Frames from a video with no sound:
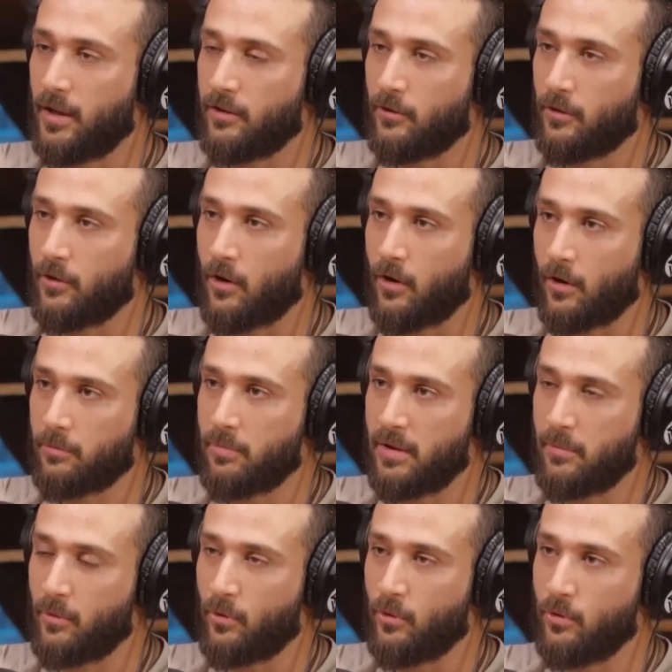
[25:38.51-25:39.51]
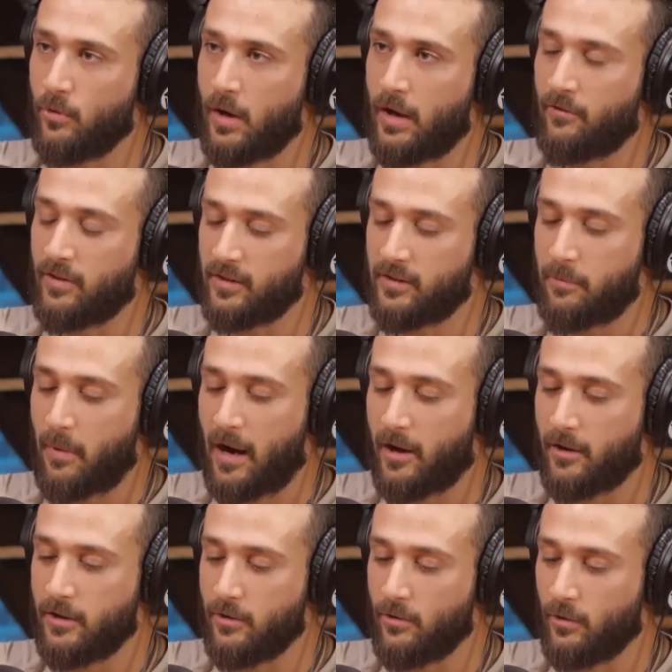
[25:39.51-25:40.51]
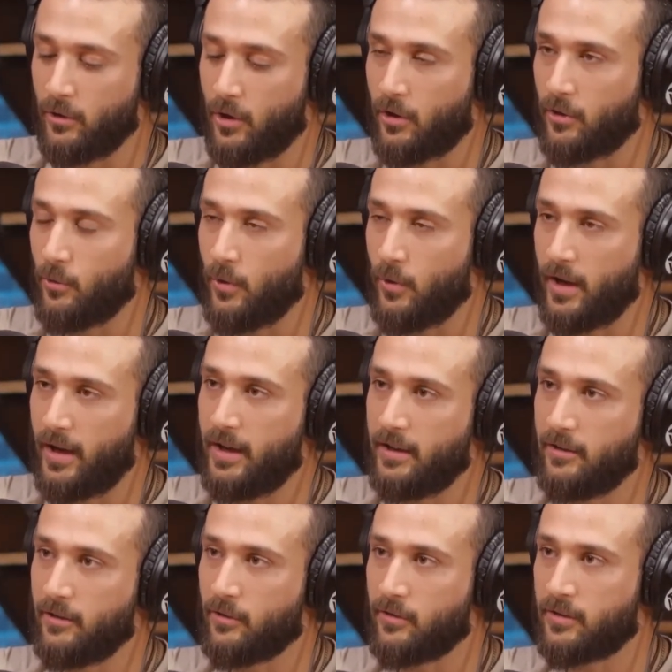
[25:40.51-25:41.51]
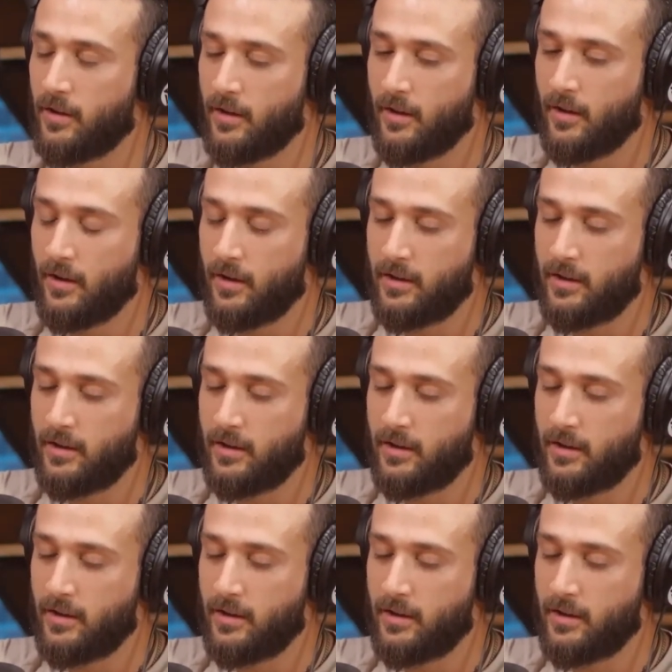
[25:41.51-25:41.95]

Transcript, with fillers: but there are people who have inspired you along the way, and there's